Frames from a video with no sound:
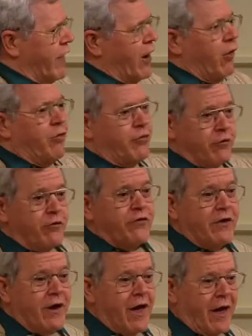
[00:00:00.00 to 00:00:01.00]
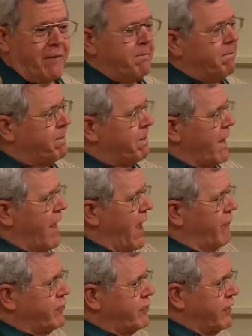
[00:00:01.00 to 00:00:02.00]
that on Thursday night,
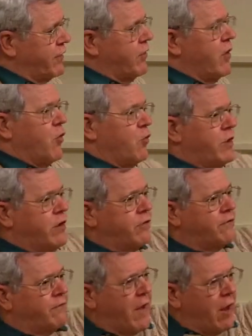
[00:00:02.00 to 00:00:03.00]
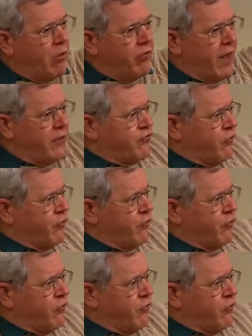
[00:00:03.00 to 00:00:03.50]
after dinner, we could follow that